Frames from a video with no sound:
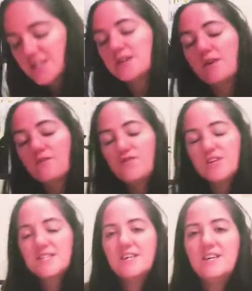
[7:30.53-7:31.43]
Your
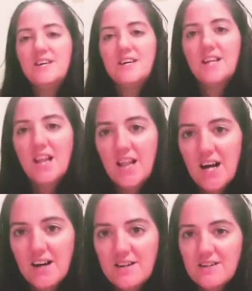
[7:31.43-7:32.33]
foot
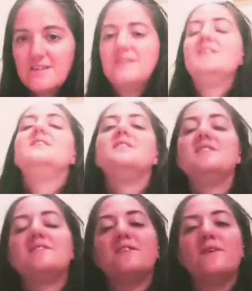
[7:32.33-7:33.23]
lock.
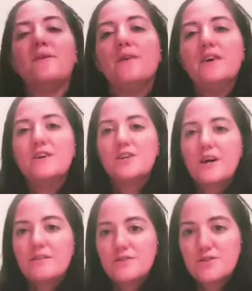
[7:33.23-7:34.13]
So
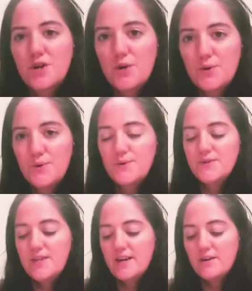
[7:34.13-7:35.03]
ground your toes,